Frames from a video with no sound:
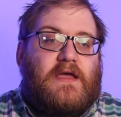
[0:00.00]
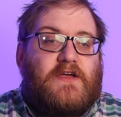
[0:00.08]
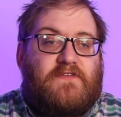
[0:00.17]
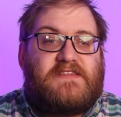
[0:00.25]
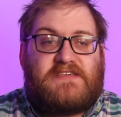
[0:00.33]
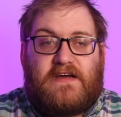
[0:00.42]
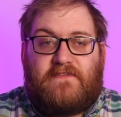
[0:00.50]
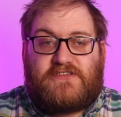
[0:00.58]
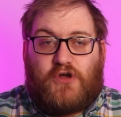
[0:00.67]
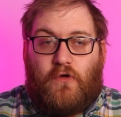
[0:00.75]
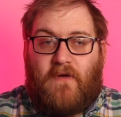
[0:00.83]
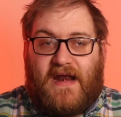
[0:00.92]
GridServe has
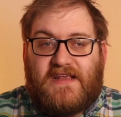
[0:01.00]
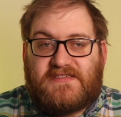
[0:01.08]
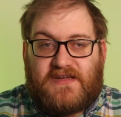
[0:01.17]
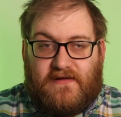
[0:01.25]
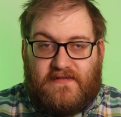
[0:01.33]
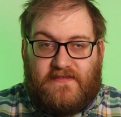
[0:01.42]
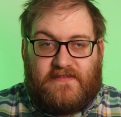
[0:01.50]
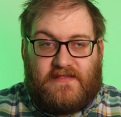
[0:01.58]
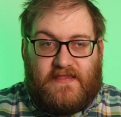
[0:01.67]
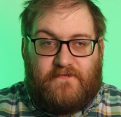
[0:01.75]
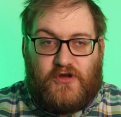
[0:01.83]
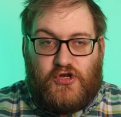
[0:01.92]
already started to
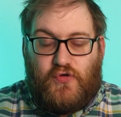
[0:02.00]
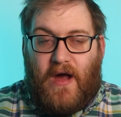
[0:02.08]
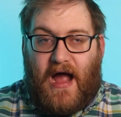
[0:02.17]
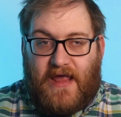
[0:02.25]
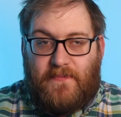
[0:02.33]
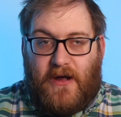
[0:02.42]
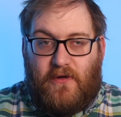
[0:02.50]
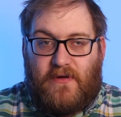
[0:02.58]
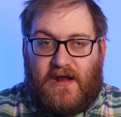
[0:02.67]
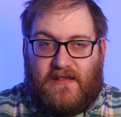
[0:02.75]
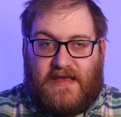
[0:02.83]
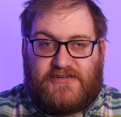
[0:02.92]
deliver new high-power
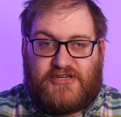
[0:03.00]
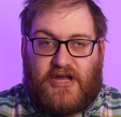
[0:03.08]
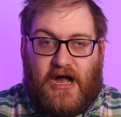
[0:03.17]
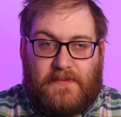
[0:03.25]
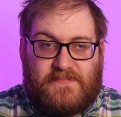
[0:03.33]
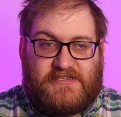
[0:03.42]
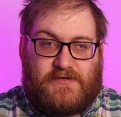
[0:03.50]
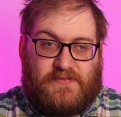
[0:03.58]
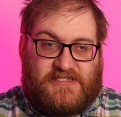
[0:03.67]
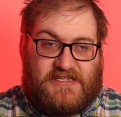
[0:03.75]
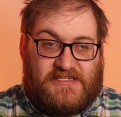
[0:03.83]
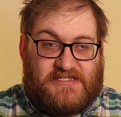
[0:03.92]
electric hubs,
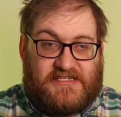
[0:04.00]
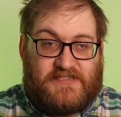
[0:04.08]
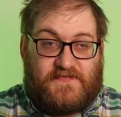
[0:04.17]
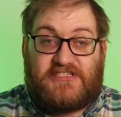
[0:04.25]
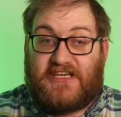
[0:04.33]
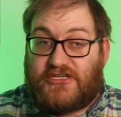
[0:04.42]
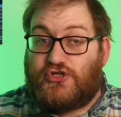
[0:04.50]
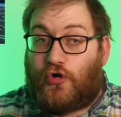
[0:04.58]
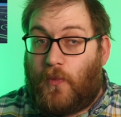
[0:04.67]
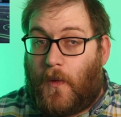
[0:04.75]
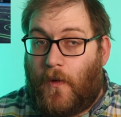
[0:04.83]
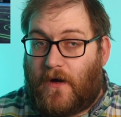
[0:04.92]
which consist of six
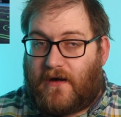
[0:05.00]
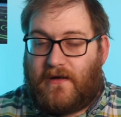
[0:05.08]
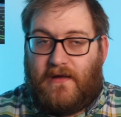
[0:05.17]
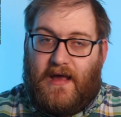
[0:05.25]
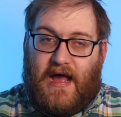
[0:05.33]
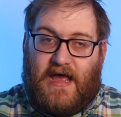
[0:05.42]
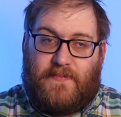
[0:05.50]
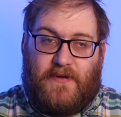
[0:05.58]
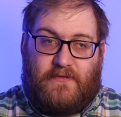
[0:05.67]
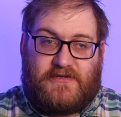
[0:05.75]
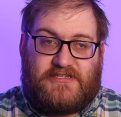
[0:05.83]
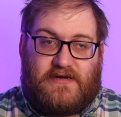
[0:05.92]
or more
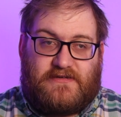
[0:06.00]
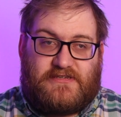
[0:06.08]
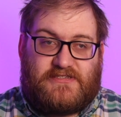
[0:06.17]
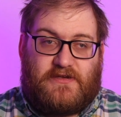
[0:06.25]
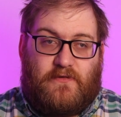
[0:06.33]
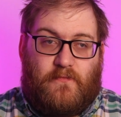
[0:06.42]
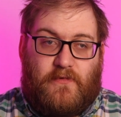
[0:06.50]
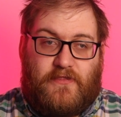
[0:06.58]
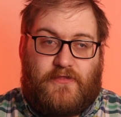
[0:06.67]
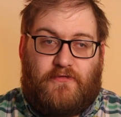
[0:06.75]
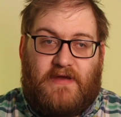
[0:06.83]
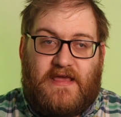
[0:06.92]
high-power chargers, with
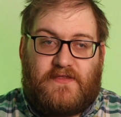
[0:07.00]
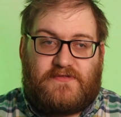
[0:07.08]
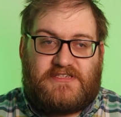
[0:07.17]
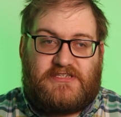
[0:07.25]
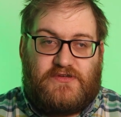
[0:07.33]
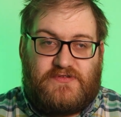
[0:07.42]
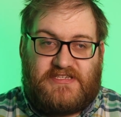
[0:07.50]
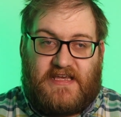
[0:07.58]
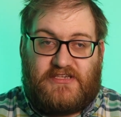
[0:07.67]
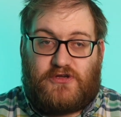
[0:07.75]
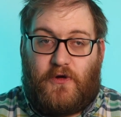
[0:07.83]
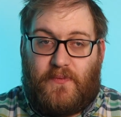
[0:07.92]
three of those new
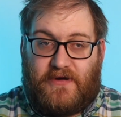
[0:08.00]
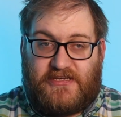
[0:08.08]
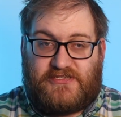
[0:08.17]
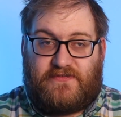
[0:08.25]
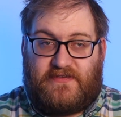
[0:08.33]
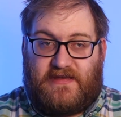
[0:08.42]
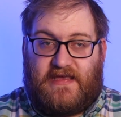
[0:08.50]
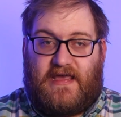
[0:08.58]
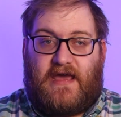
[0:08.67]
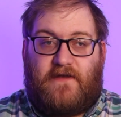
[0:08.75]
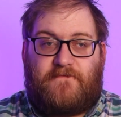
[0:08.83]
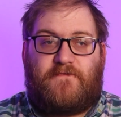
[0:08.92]
sites operational today
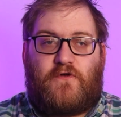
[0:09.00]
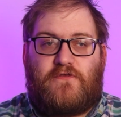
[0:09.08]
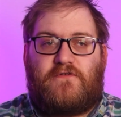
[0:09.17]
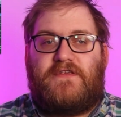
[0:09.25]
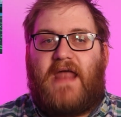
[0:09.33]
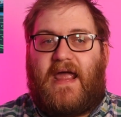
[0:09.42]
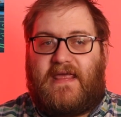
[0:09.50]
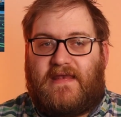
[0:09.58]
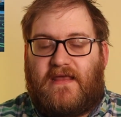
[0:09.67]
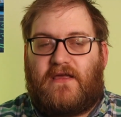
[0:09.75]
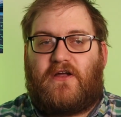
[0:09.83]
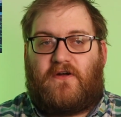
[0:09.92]
and a further
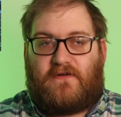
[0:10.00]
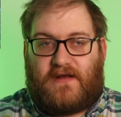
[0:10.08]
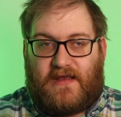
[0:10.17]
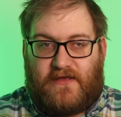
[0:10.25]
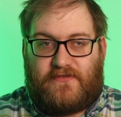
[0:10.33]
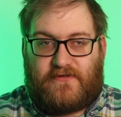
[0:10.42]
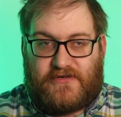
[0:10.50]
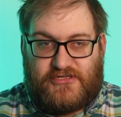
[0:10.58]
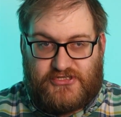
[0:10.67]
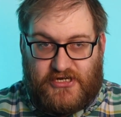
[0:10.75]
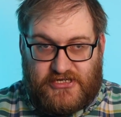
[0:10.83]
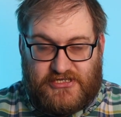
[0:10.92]
nine currently under
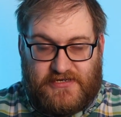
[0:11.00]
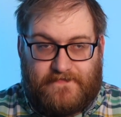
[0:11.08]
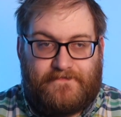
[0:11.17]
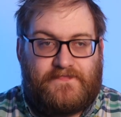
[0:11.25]
construction.